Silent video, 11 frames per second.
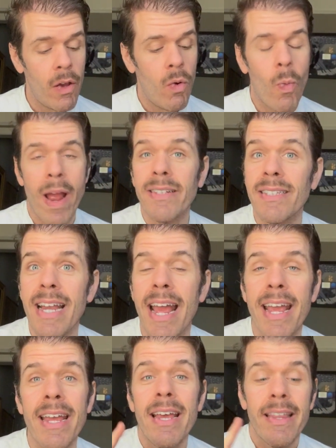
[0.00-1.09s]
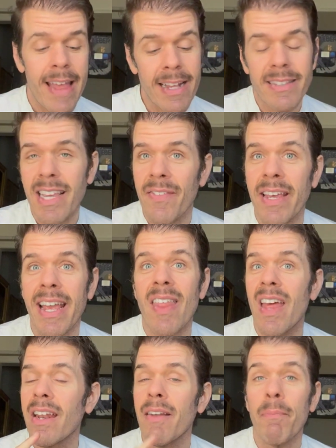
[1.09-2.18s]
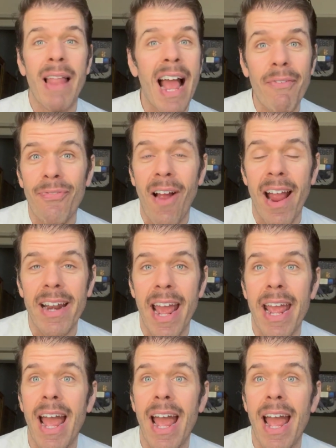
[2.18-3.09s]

Wednesday, Thanksgiving, and then Black Friday,